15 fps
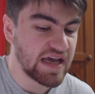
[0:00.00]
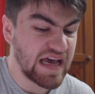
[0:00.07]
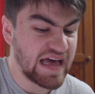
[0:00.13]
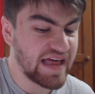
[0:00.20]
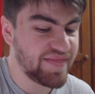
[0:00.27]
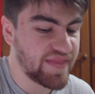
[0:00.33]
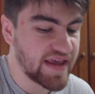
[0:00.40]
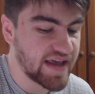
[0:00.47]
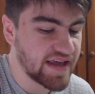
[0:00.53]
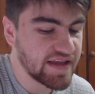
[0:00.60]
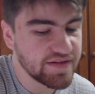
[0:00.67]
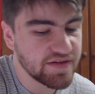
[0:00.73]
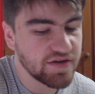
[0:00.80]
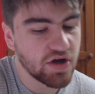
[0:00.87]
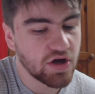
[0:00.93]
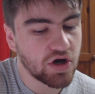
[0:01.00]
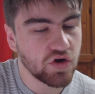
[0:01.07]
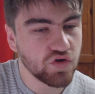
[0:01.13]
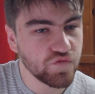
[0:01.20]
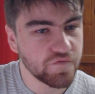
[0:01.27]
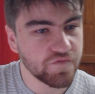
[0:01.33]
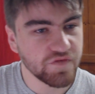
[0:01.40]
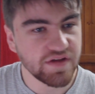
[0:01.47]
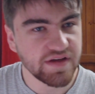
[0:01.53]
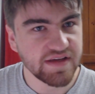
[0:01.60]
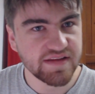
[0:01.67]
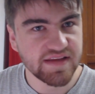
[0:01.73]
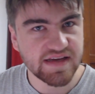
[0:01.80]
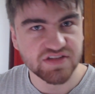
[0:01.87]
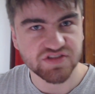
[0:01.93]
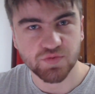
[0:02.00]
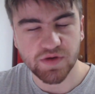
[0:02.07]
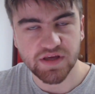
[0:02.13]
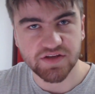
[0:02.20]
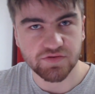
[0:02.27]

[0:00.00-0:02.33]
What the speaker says: and then hopefully next week